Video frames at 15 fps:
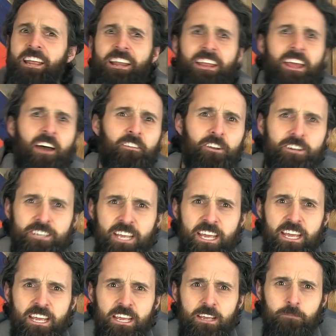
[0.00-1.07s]
any other
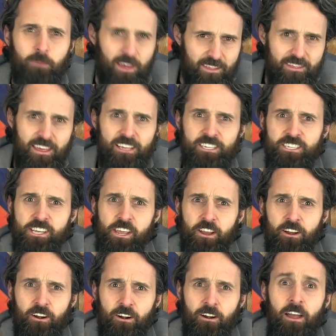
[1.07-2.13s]
team this
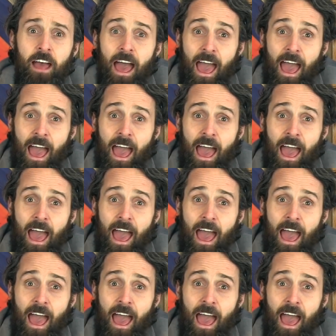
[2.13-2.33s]
year.